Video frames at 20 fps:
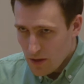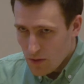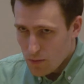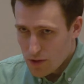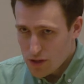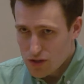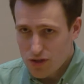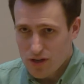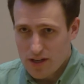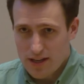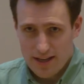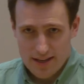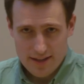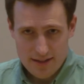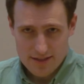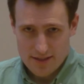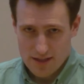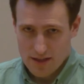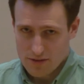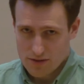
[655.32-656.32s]
we shouldn't kid
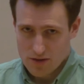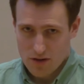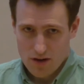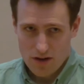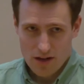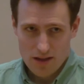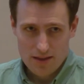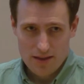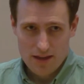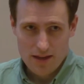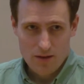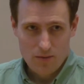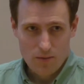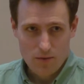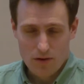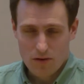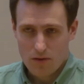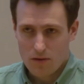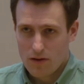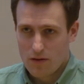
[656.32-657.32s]
ourselves on and think,
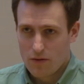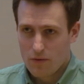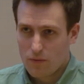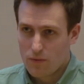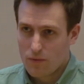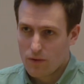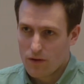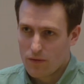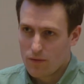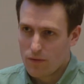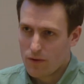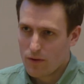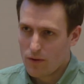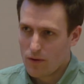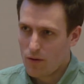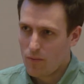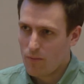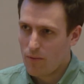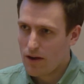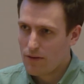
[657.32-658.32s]
well, if we're
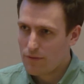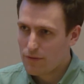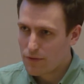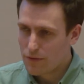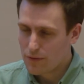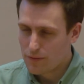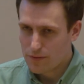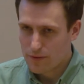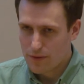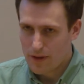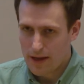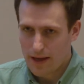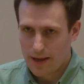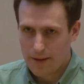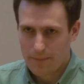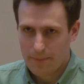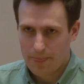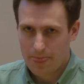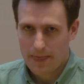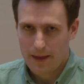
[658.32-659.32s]
all mindful,
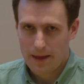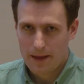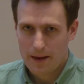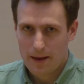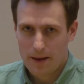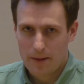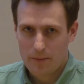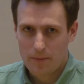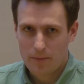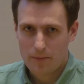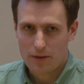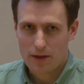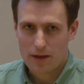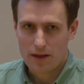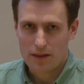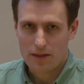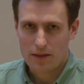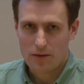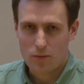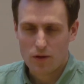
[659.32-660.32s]
and
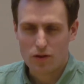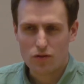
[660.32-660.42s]
that we